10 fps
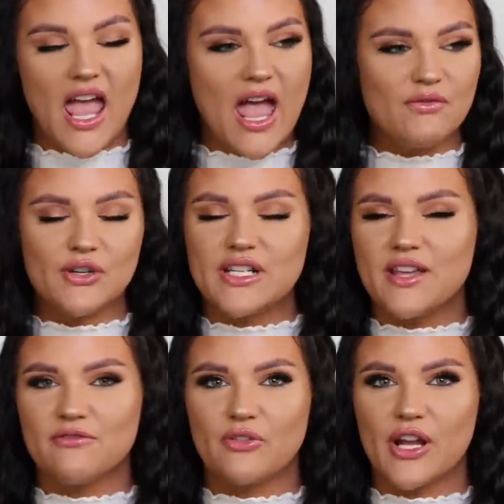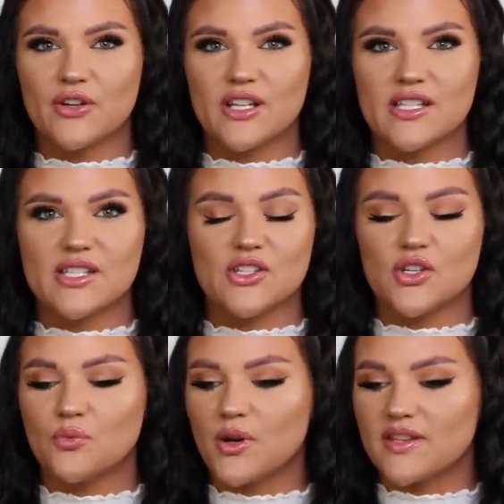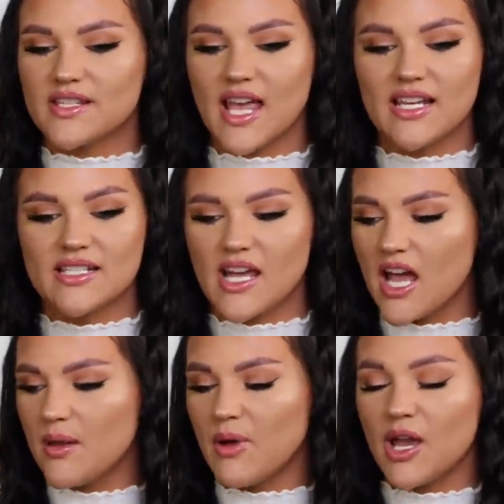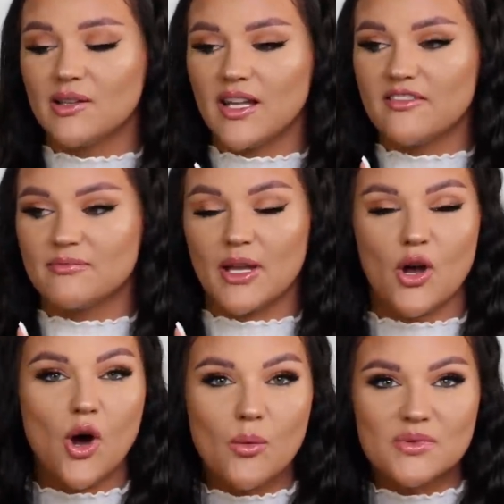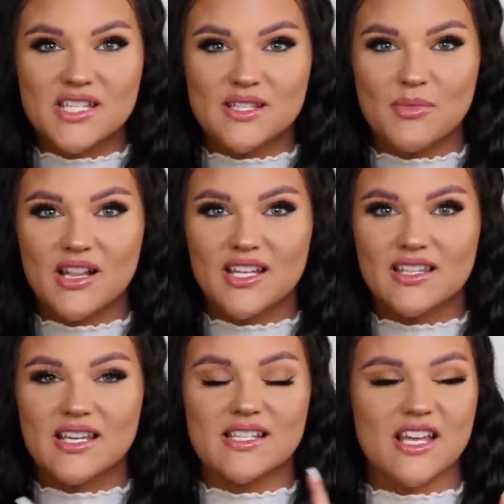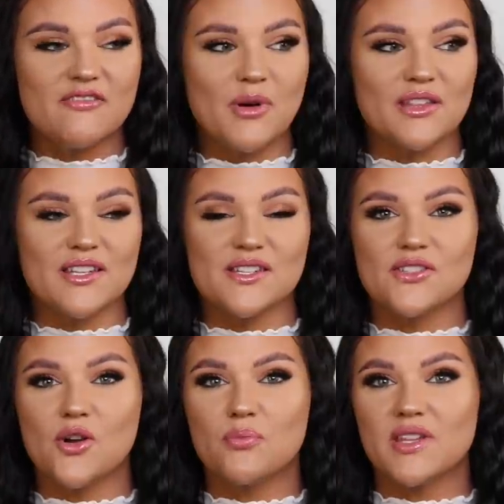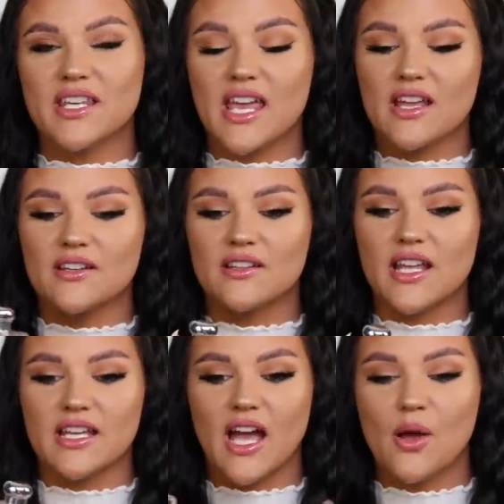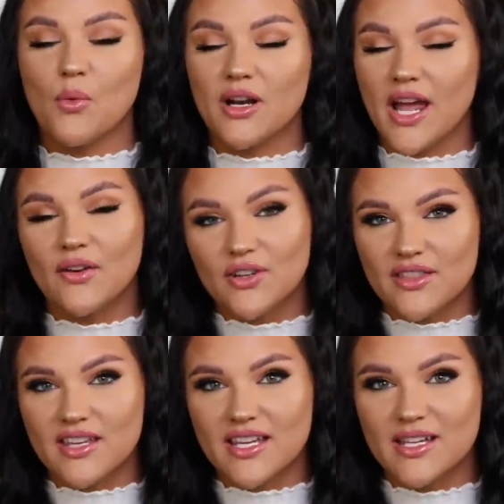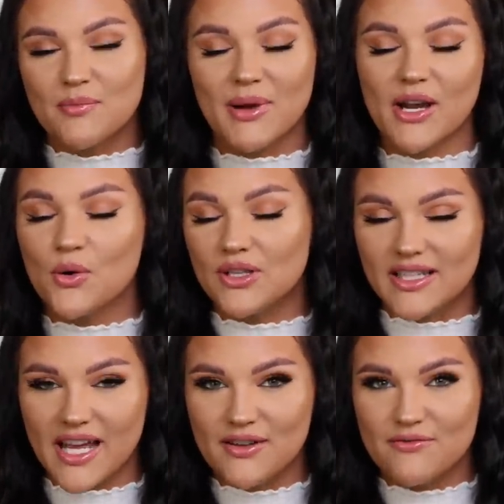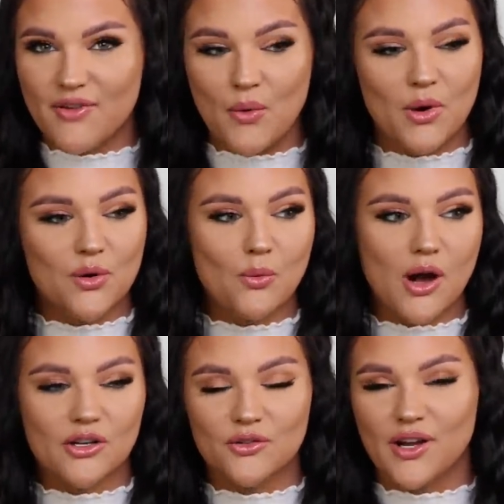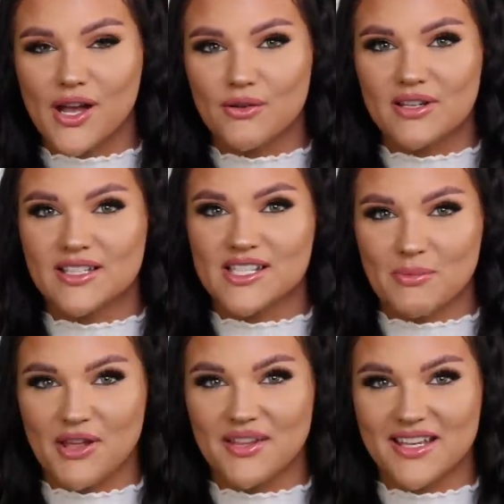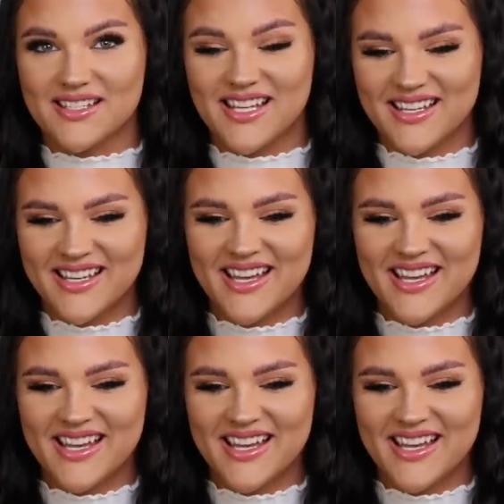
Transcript: everyday fragrance. You can wear this anytime. I'd love my home to smell like this. I've bought the soap, the candle, like, I want everything my whole life. I want to walk around and smell this.